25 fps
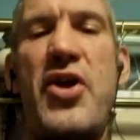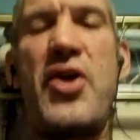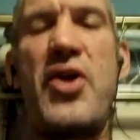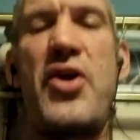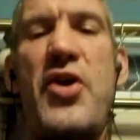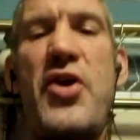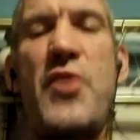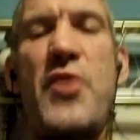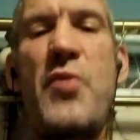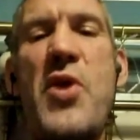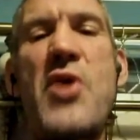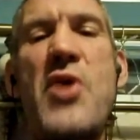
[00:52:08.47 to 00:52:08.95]

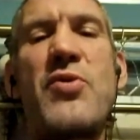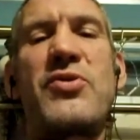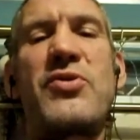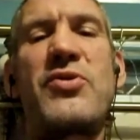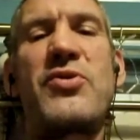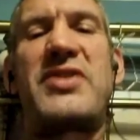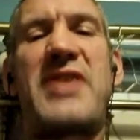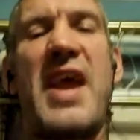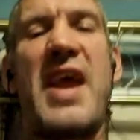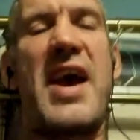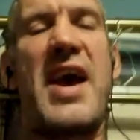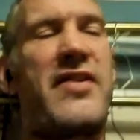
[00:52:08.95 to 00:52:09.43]
your wheel's
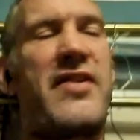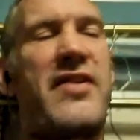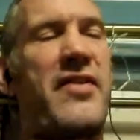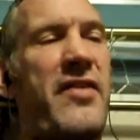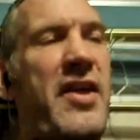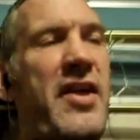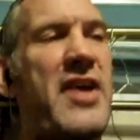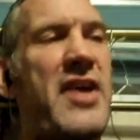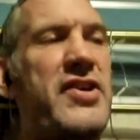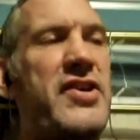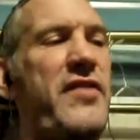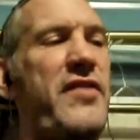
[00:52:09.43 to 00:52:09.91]
dead.
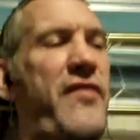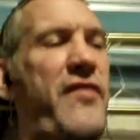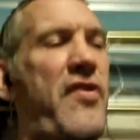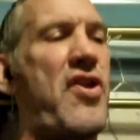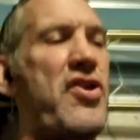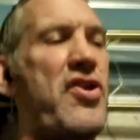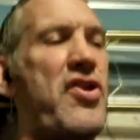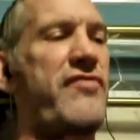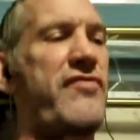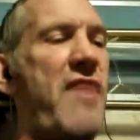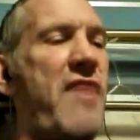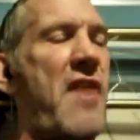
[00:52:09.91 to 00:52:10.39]
That's your
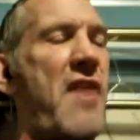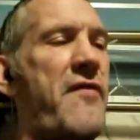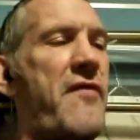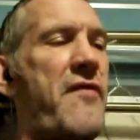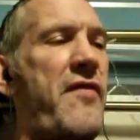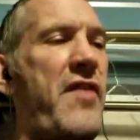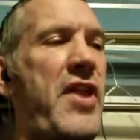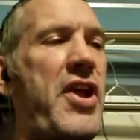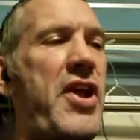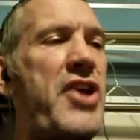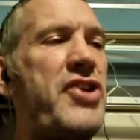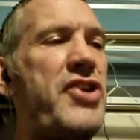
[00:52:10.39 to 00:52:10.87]
first run
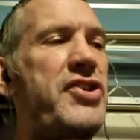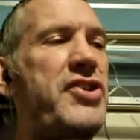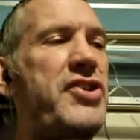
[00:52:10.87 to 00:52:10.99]
finished.